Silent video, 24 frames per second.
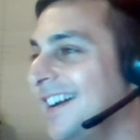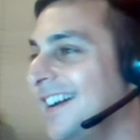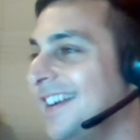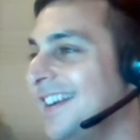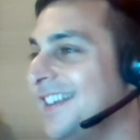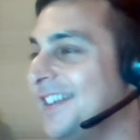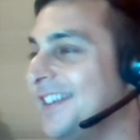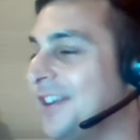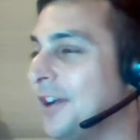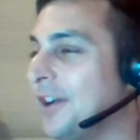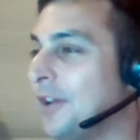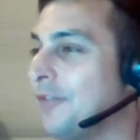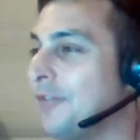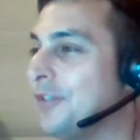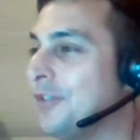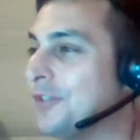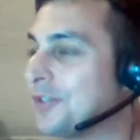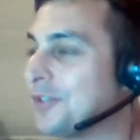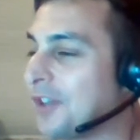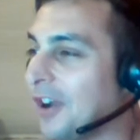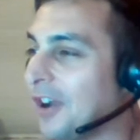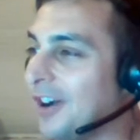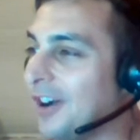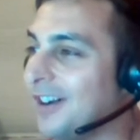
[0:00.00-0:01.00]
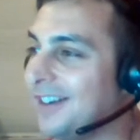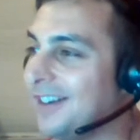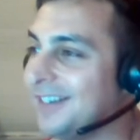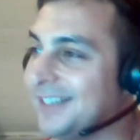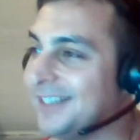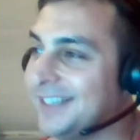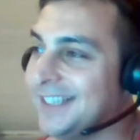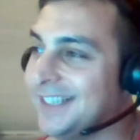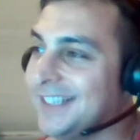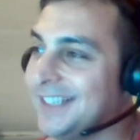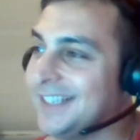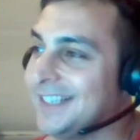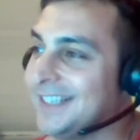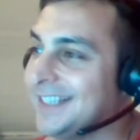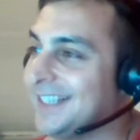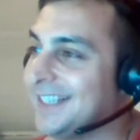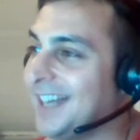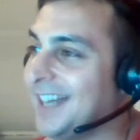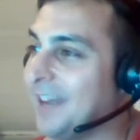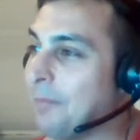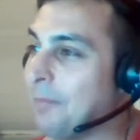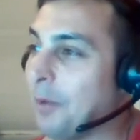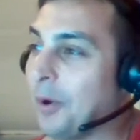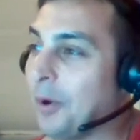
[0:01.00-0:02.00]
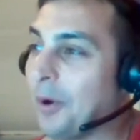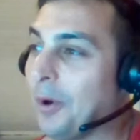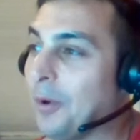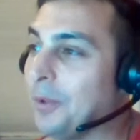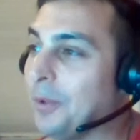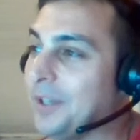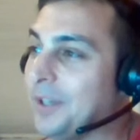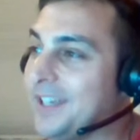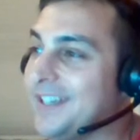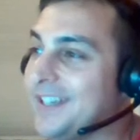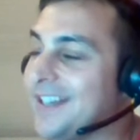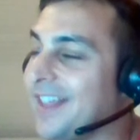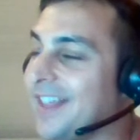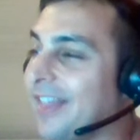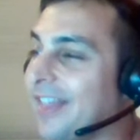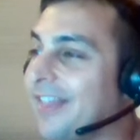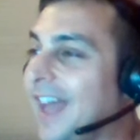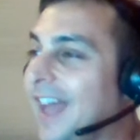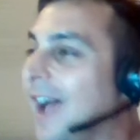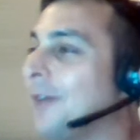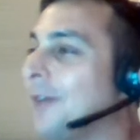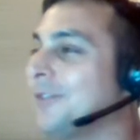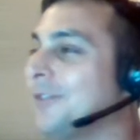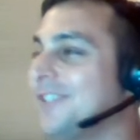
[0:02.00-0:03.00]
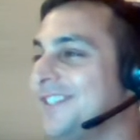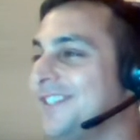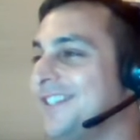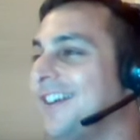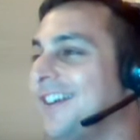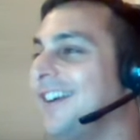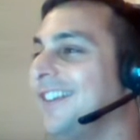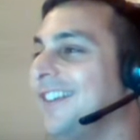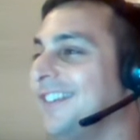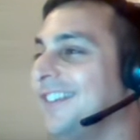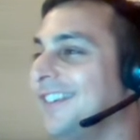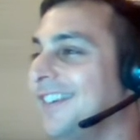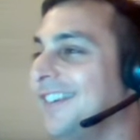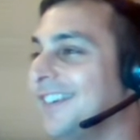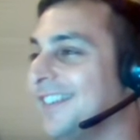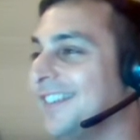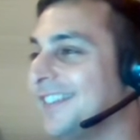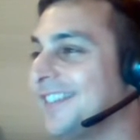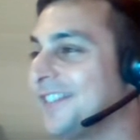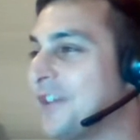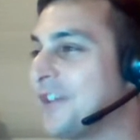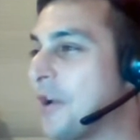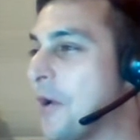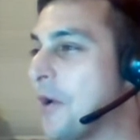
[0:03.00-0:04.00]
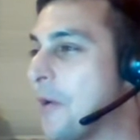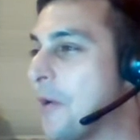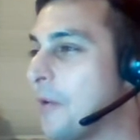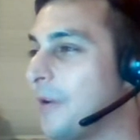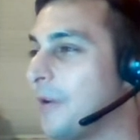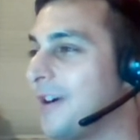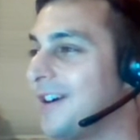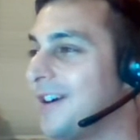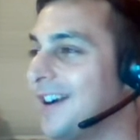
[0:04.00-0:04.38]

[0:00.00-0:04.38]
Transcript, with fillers: You know, if you saw, I put it only in $1,000. So